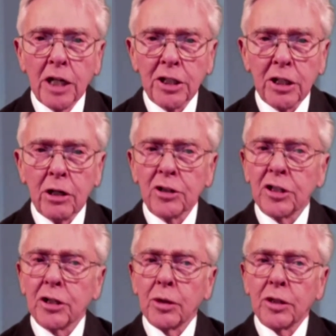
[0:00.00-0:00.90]
as a
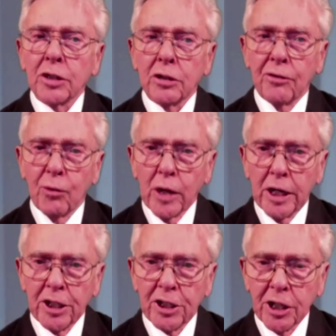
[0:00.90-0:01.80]
consequence of
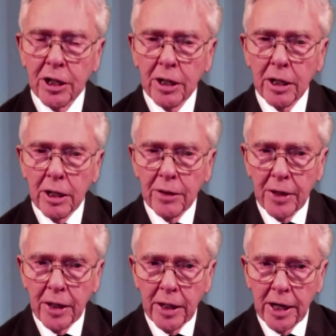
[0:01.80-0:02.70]
which
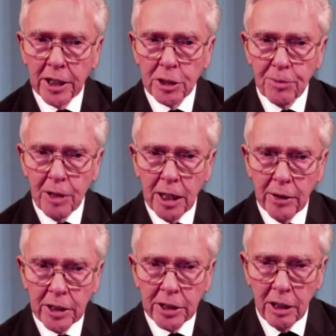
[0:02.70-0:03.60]
the
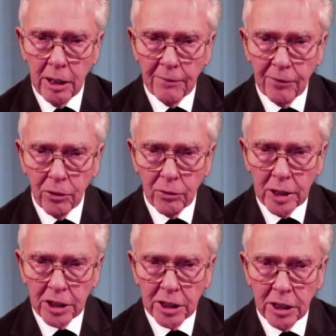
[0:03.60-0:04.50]
expiry time for
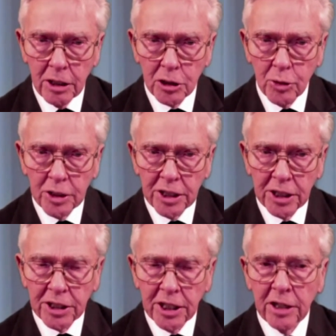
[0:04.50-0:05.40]
red cells was
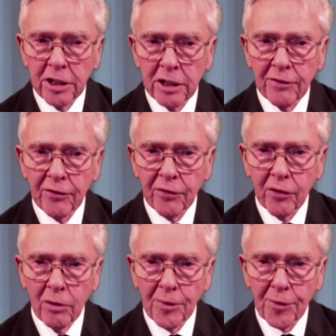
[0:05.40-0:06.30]
extended
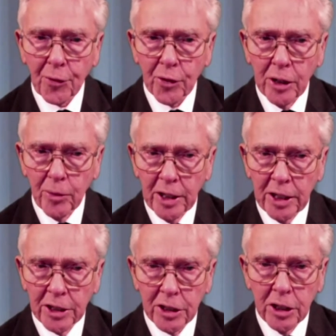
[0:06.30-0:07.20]
from 3
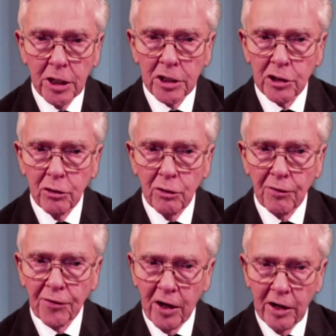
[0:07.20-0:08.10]
weeks
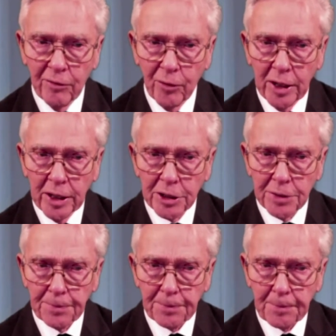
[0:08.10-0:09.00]
to 5
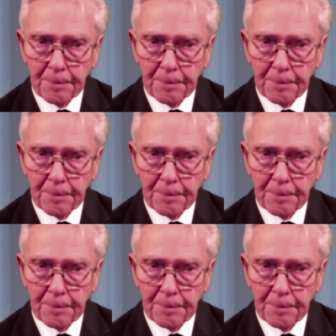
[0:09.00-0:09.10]
weeks.